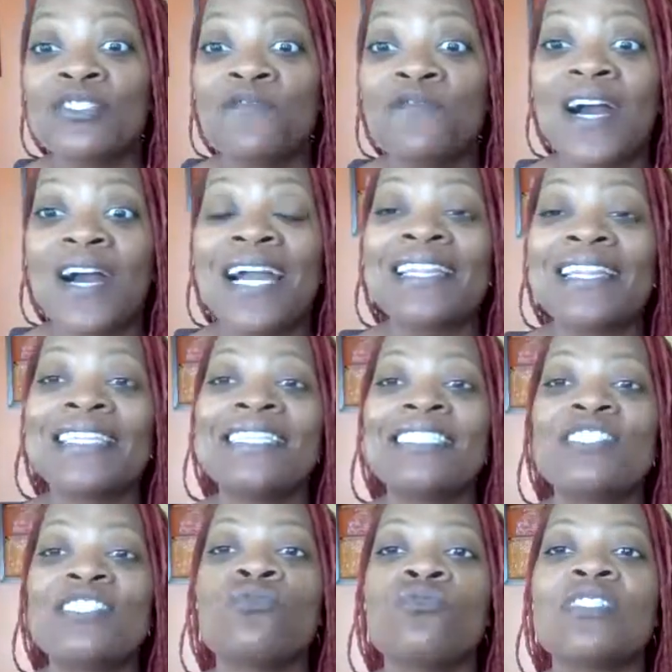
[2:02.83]
to find
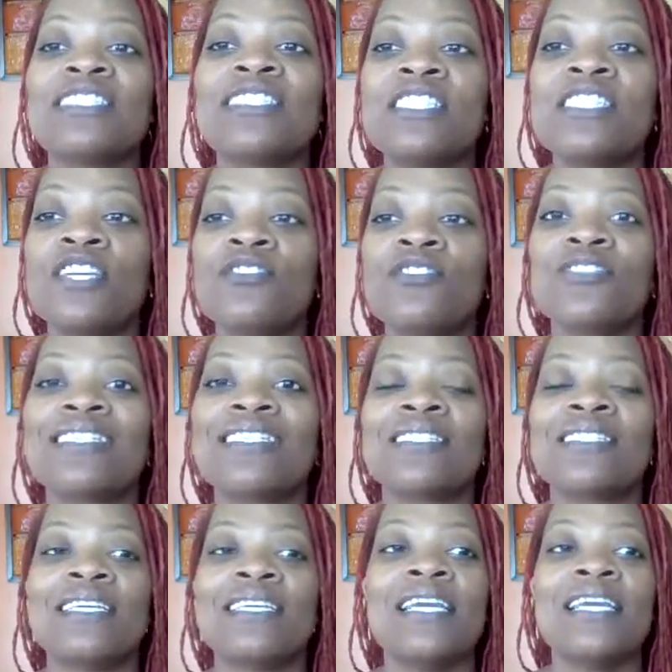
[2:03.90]
things to
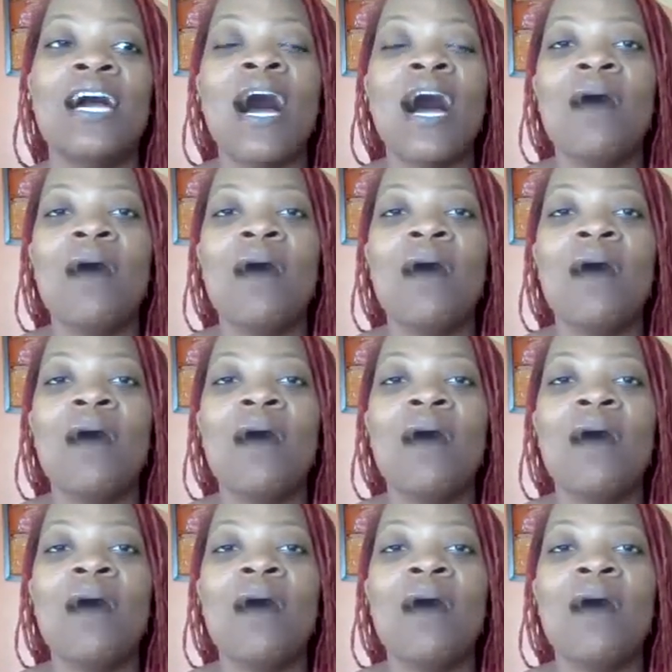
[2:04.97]
continuously